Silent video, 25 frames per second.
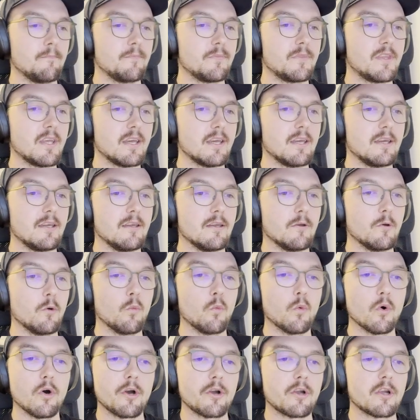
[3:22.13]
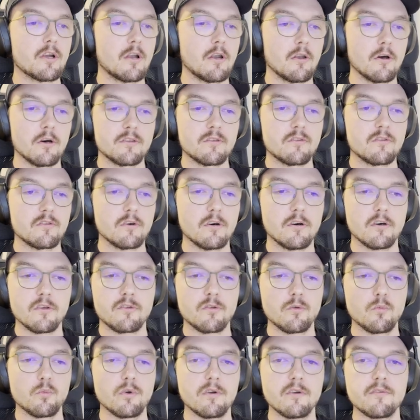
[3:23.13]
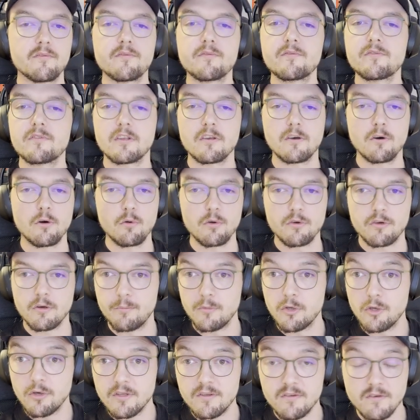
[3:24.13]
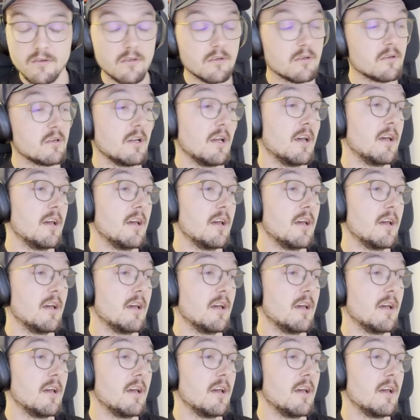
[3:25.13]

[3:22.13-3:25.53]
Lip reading: They work a lot also with the whole community.